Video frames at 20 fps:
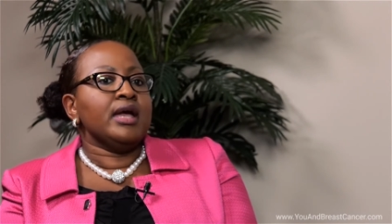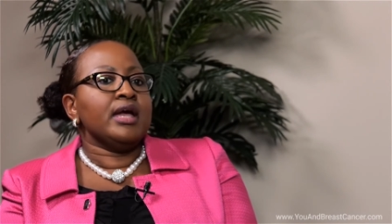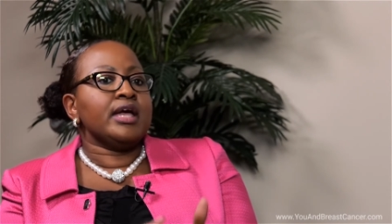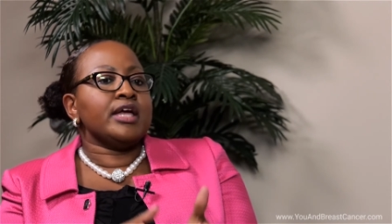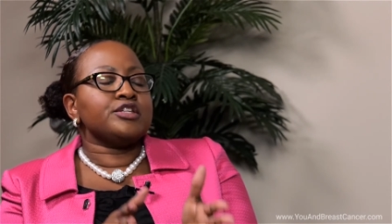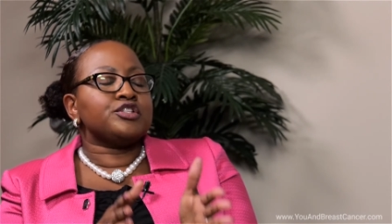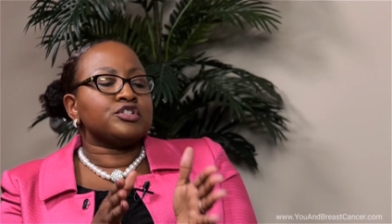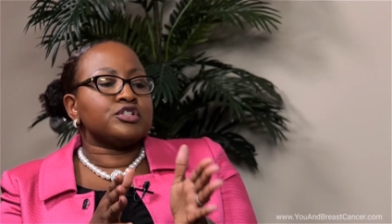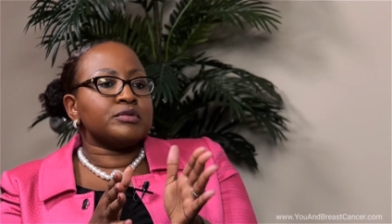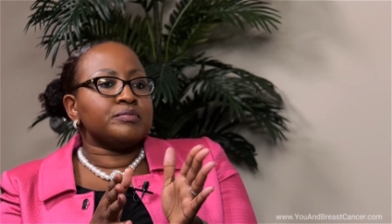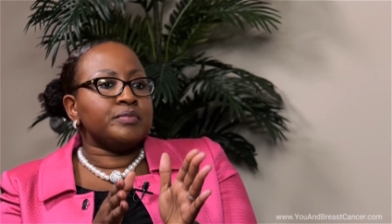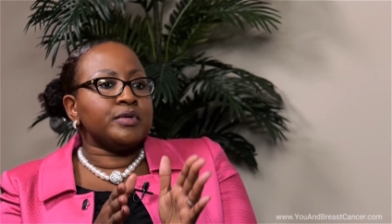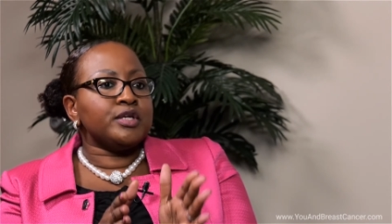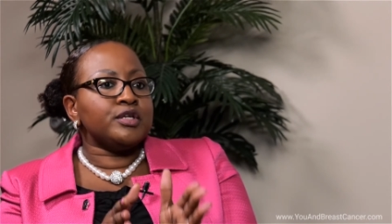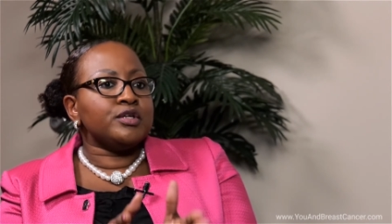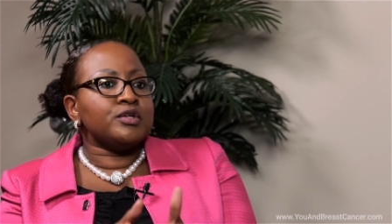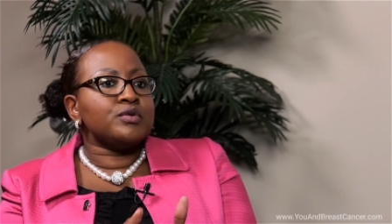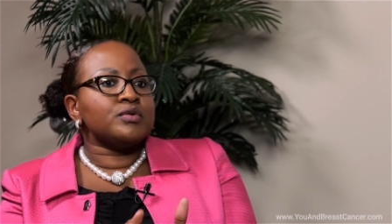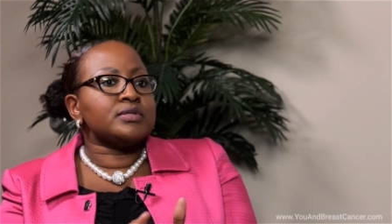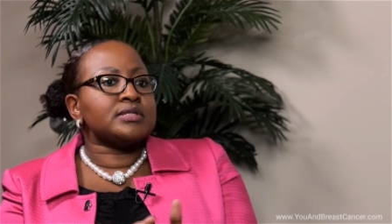It should be
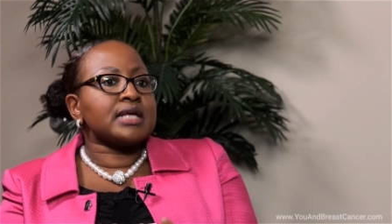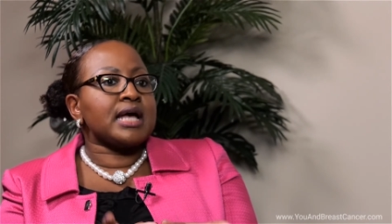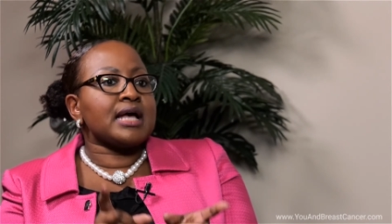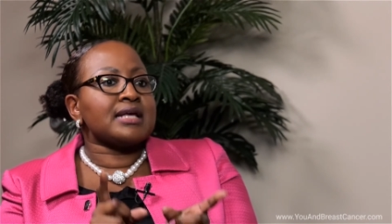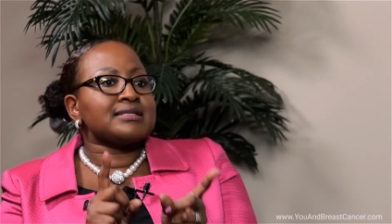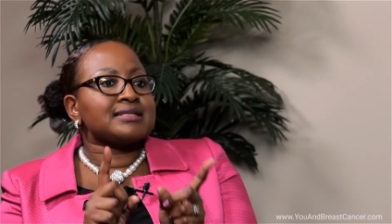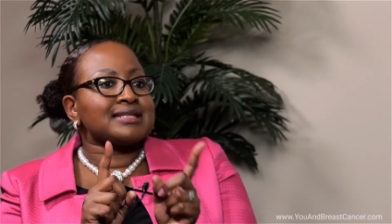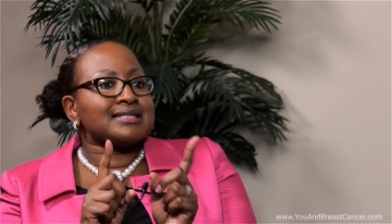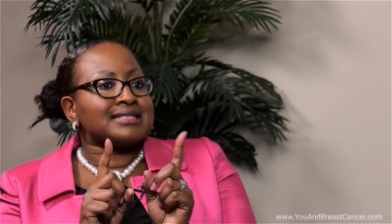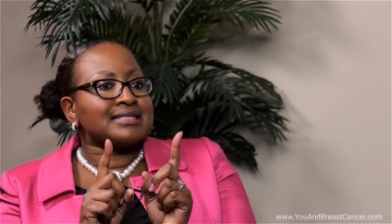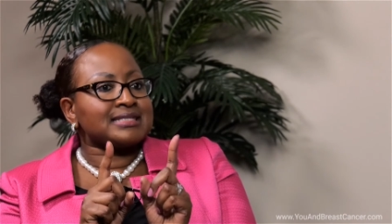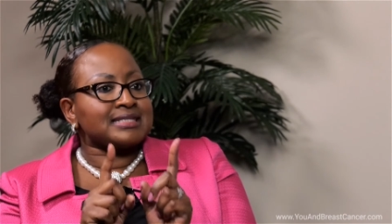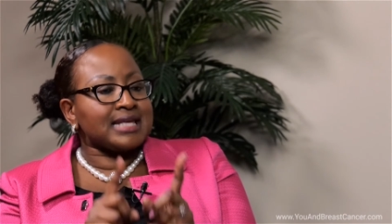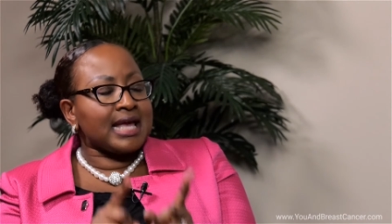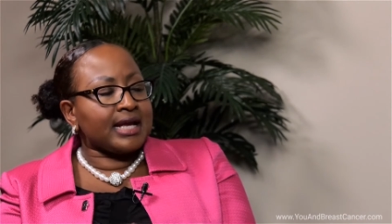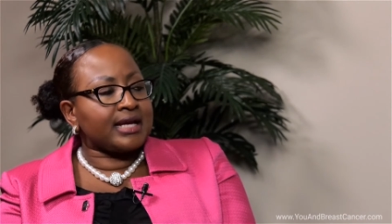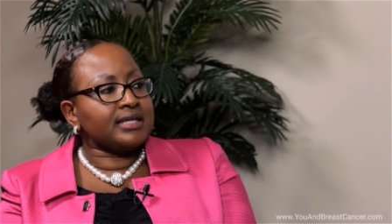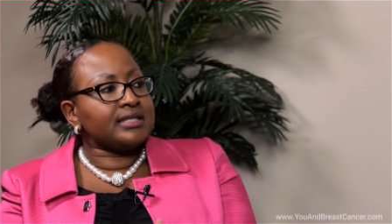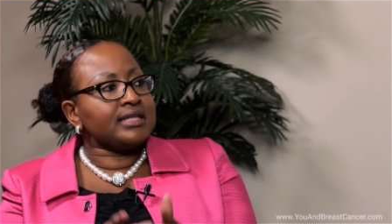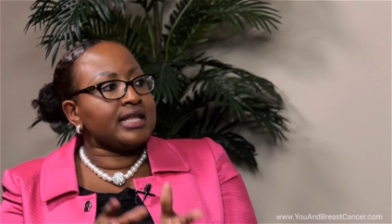used as a
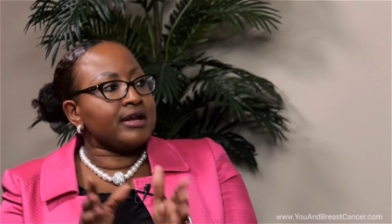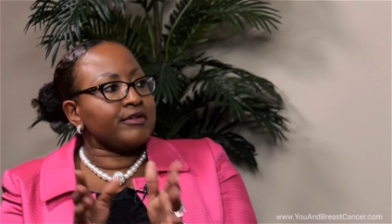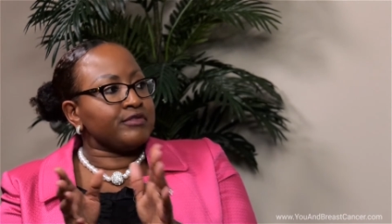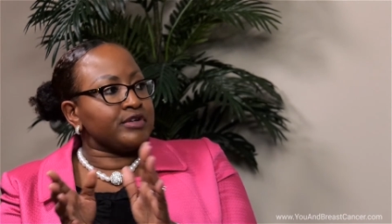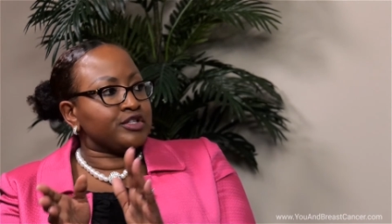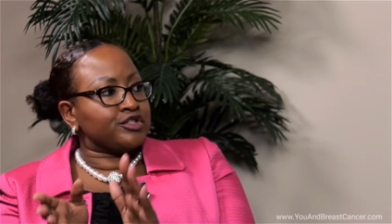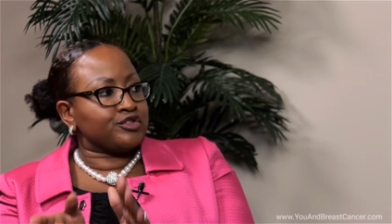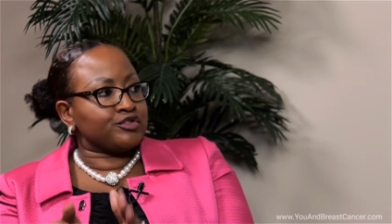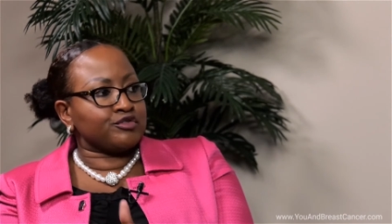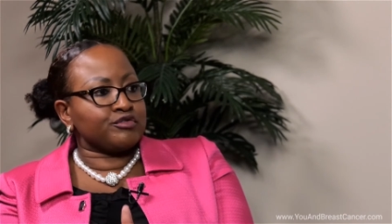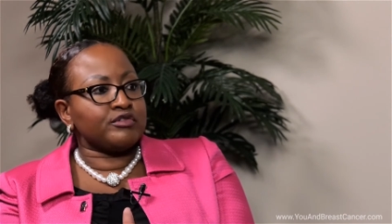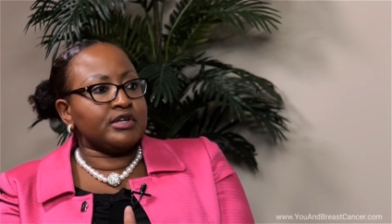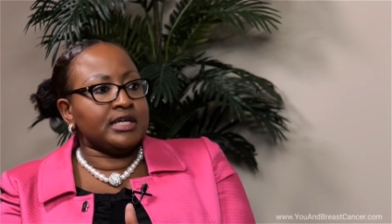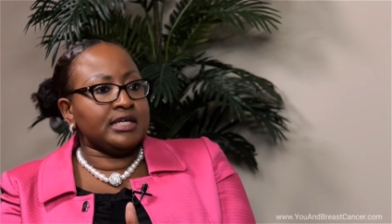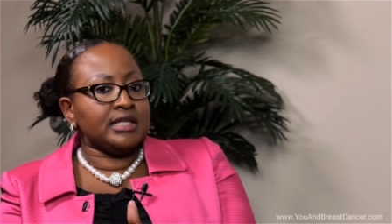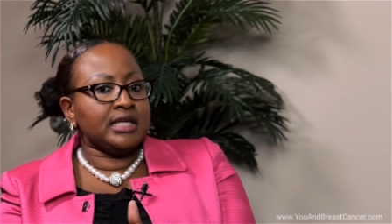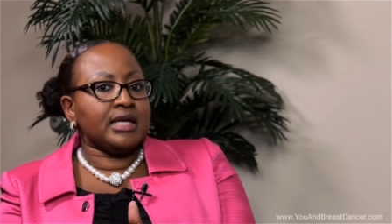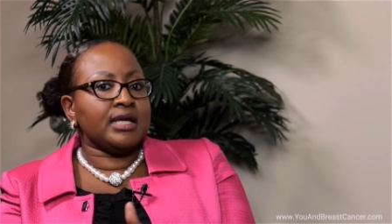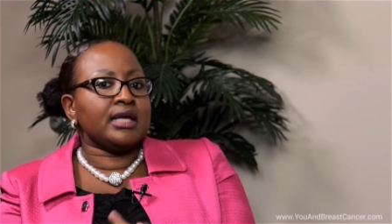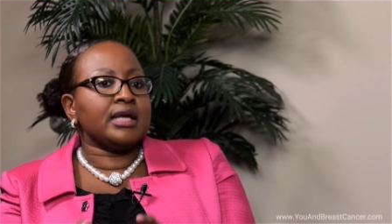secondary
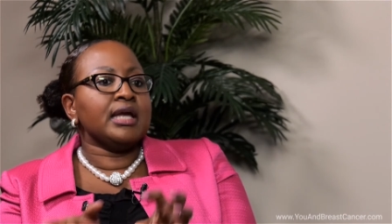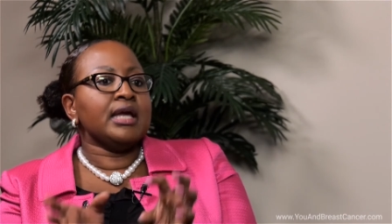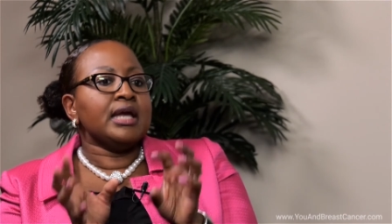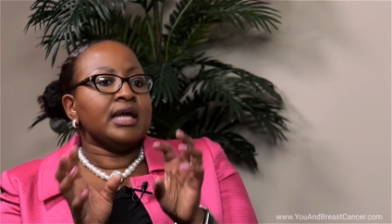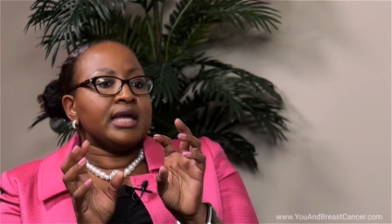screening